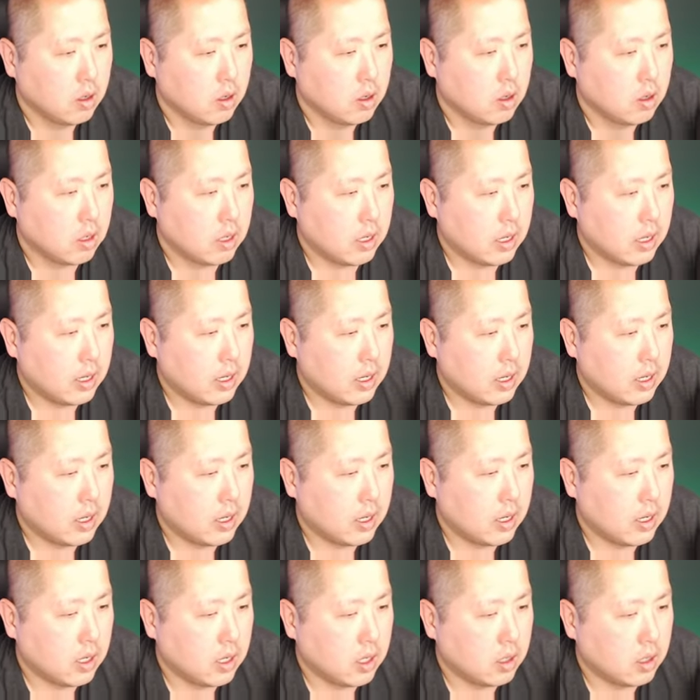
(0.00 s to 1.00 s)

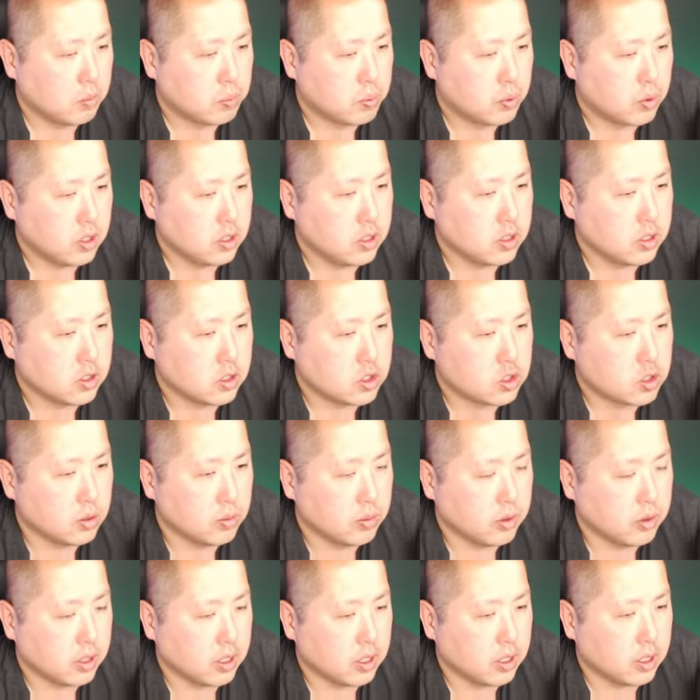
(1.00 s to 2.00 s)
high. Pretty
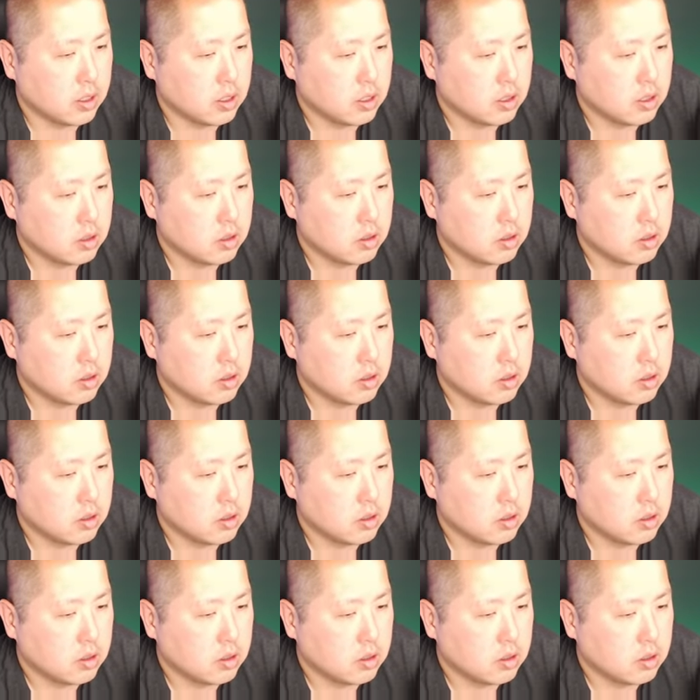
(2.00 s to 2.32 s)
distributed.